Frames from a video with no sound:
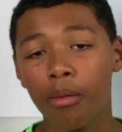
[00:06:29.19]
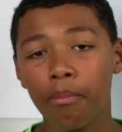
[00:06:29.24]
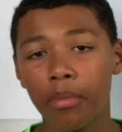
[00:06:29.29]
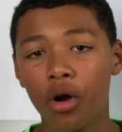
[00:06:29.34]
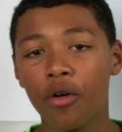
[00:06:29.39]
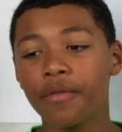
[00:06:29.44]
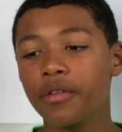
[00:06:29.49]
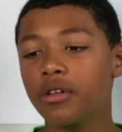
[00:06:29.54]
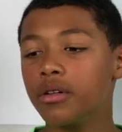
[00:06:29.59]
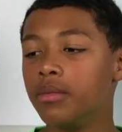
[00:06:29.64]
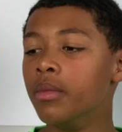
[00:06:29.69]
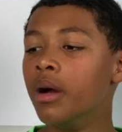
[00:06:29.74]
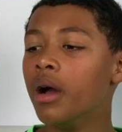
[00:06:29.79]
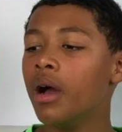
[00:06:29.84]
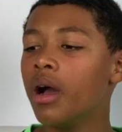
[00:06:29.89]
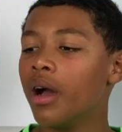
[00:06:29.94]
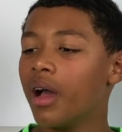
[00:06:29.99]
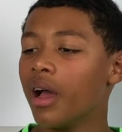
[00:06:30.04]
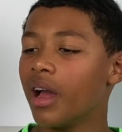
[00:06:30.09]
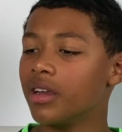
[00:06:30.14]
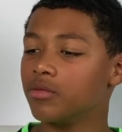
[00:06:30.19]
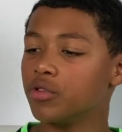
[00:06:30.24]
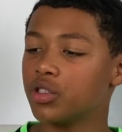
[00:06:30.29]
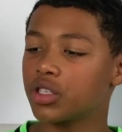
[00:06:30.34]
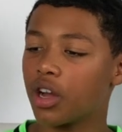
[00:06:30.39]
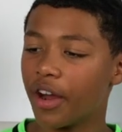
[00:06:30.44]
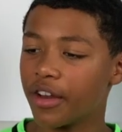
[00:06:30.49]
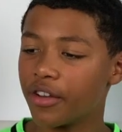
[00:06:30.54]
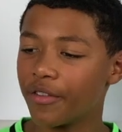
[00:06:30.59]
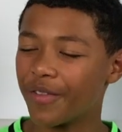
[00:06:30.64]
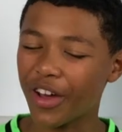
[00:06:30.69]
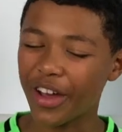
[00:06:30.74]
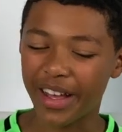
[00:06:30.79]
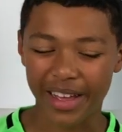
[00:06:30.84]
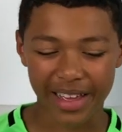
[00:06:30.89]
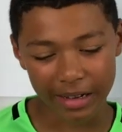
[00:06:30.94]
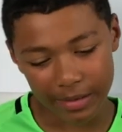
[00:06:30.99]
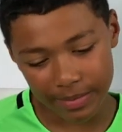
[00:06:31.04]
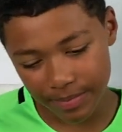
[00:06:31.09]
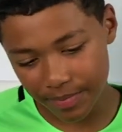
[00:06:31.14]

both of them, and was kind of like,